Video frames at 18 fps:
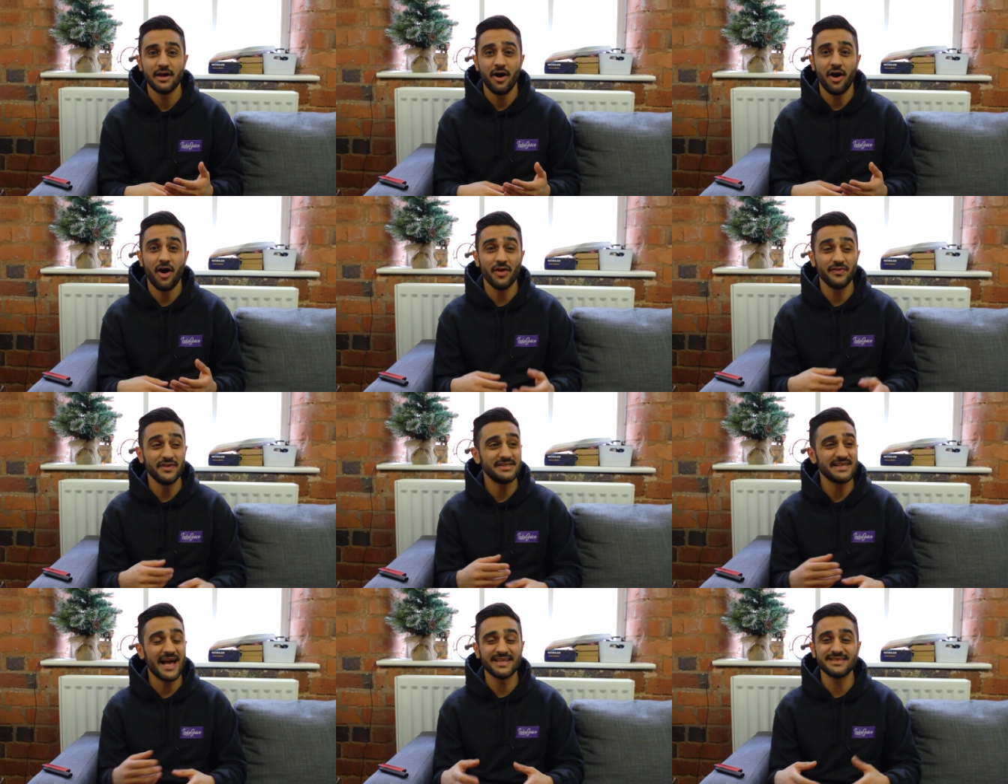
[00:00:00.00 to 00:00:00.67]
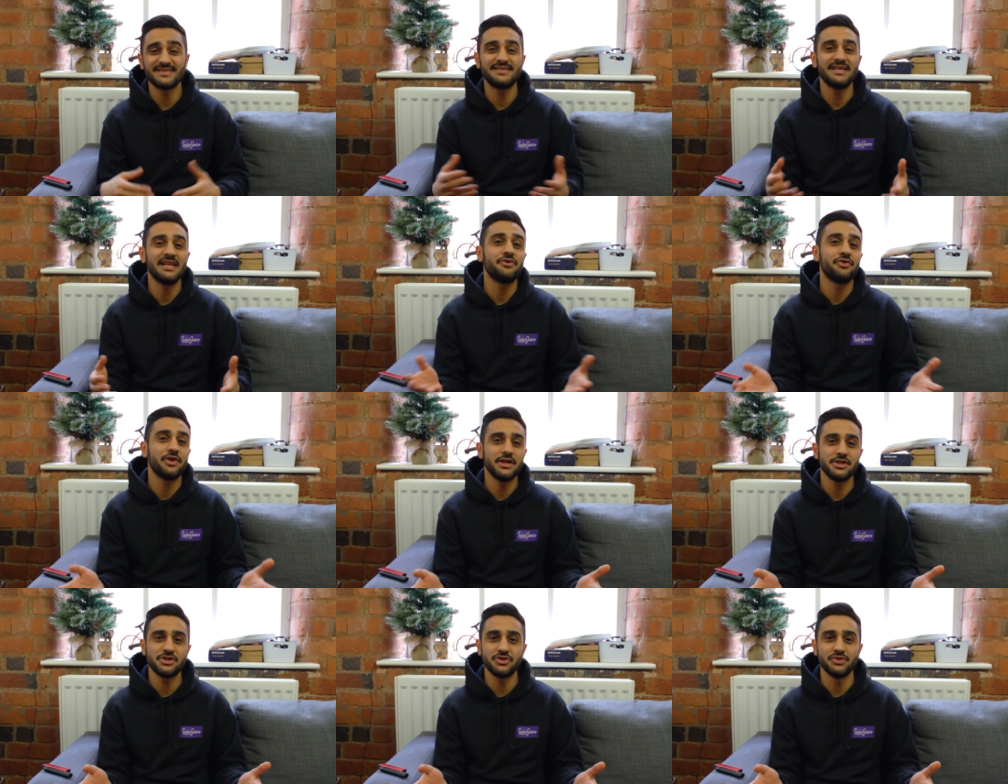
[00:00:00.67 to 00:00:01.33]
are these ancillary
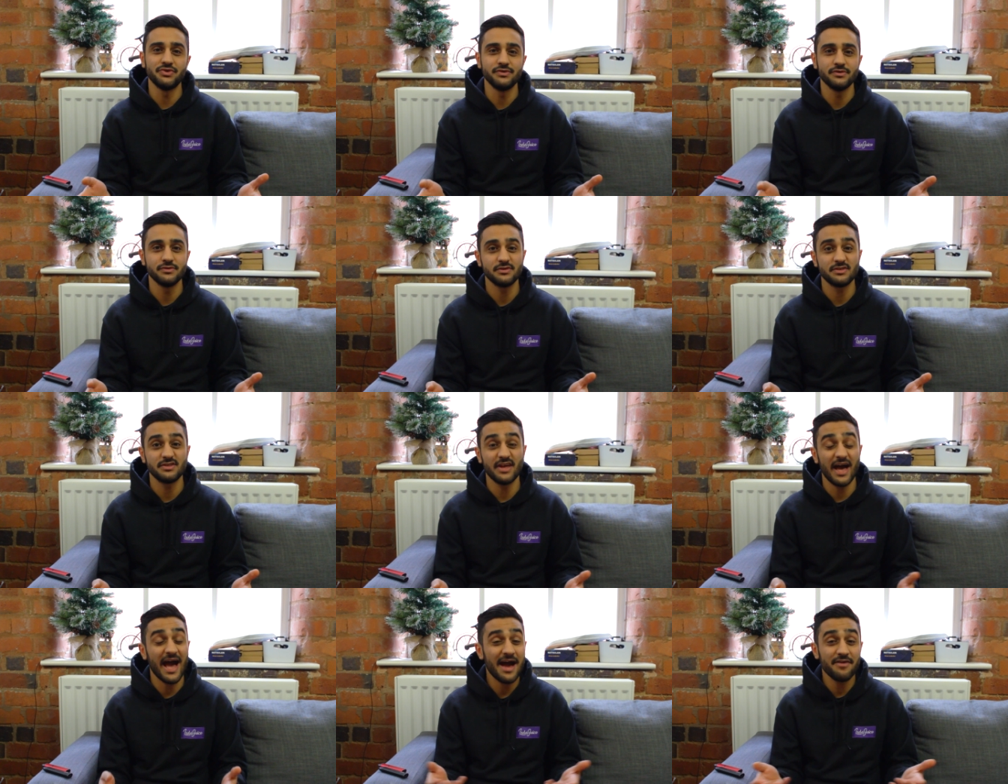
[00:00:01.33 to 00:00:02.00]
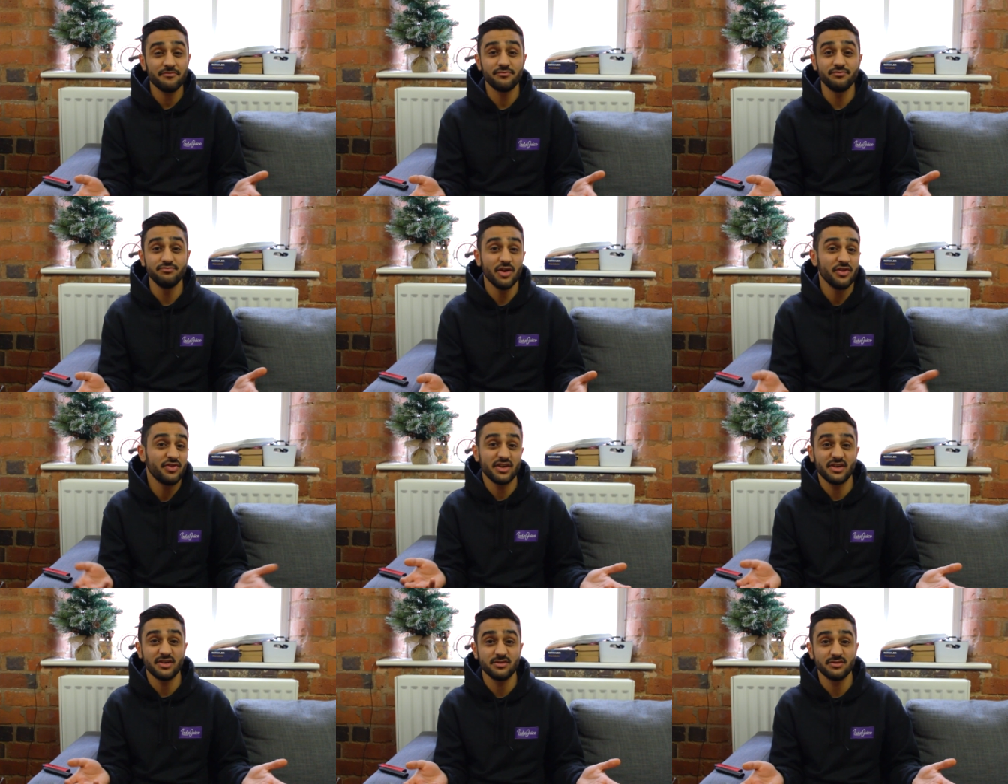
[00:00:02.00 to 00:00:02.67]
issues that have
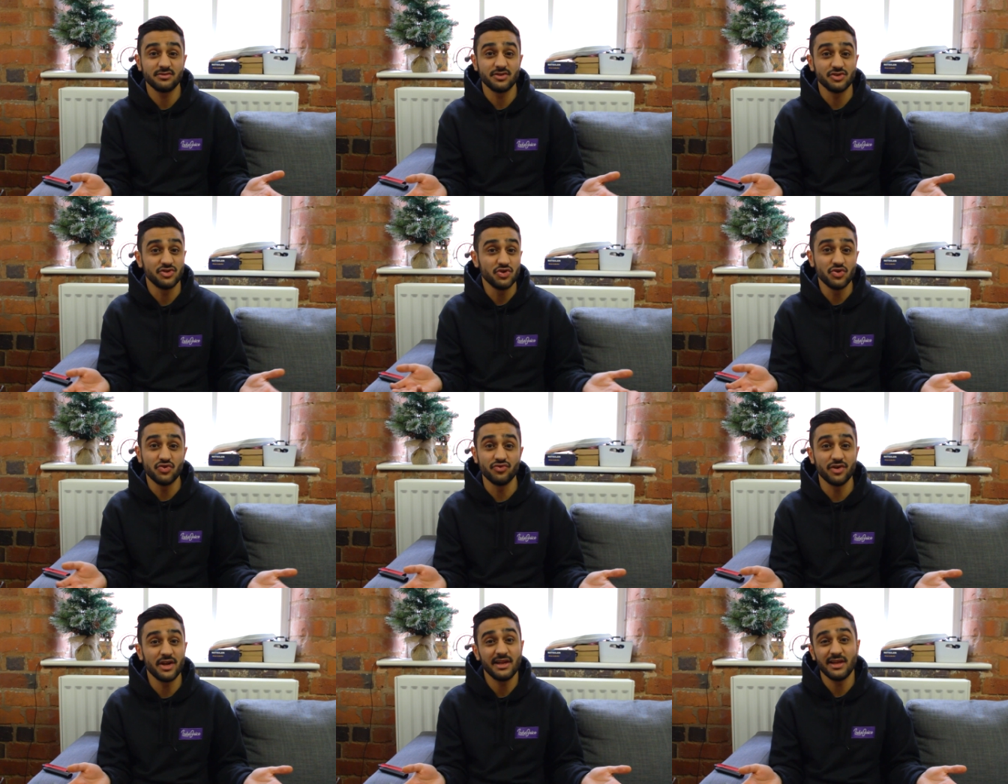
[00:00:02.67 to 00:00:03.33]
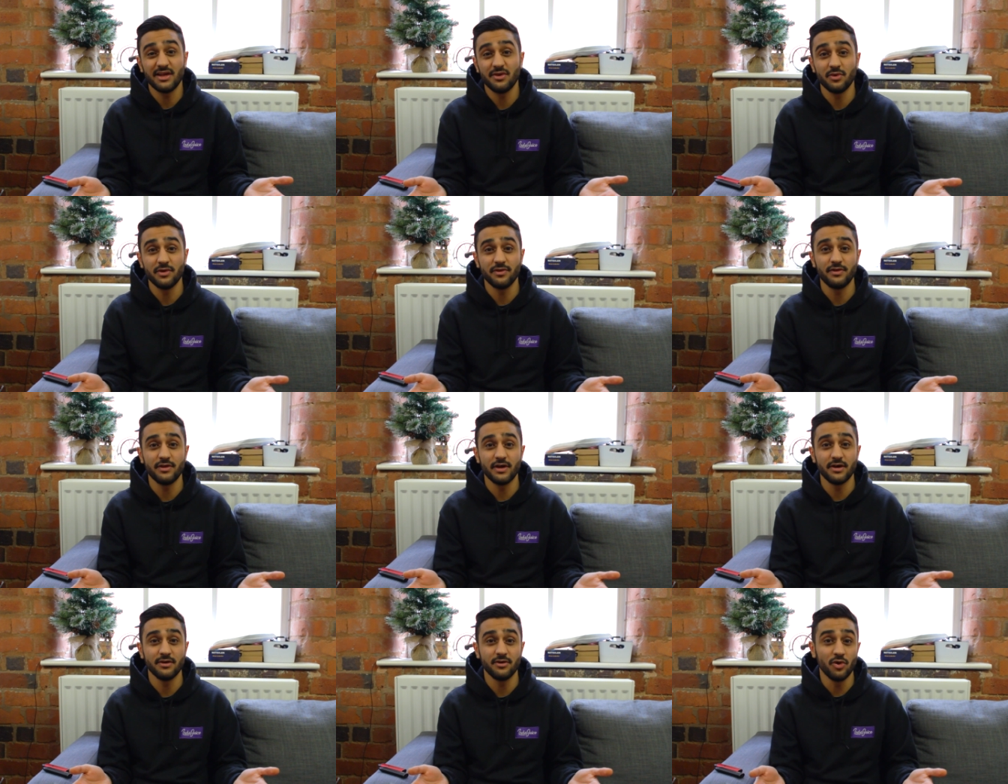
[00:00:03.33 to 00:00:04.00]
nothing to do really with
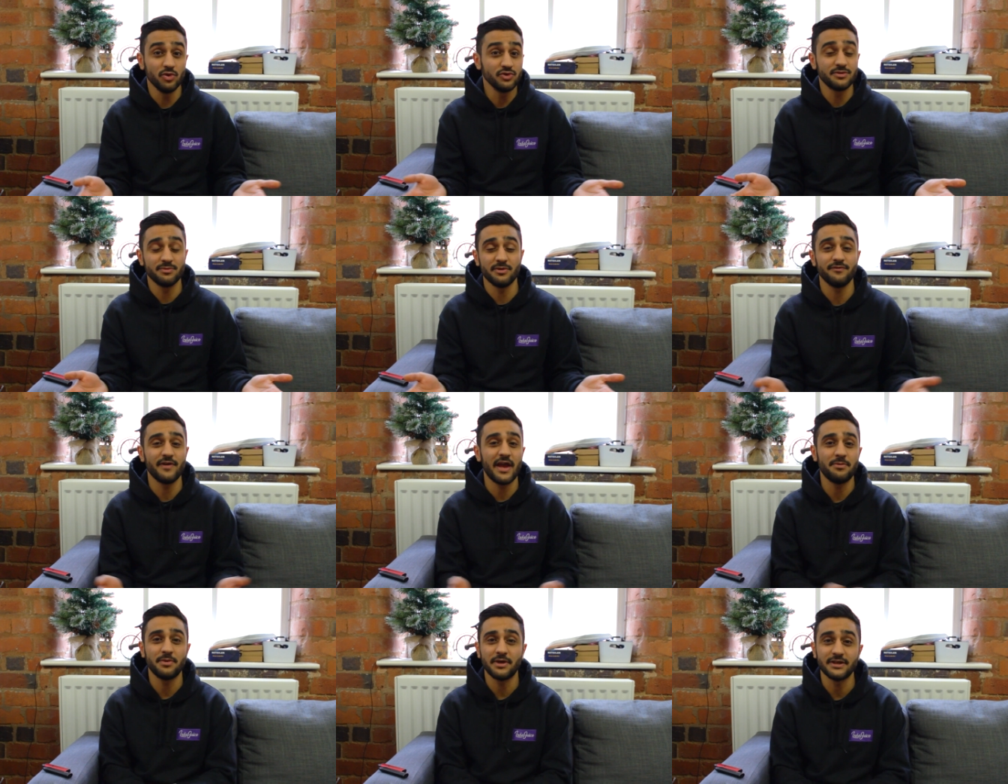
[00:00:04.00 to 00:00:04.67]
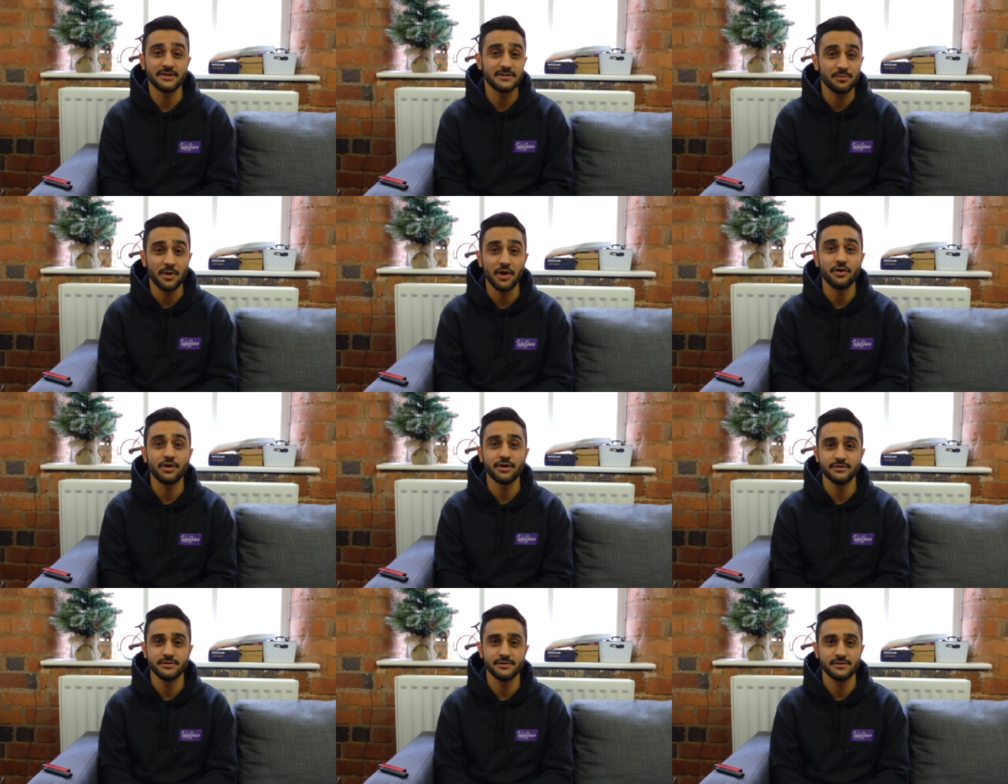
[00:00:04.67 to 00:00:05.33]
the ultimate vaping
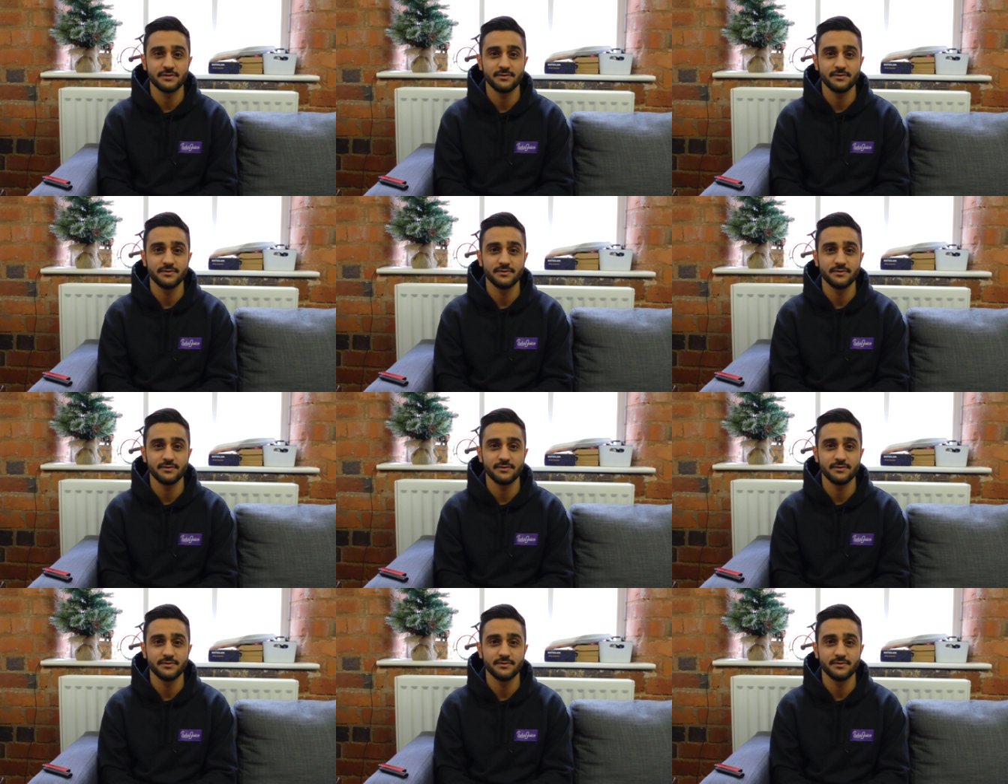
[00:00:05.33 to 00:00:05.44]
experience.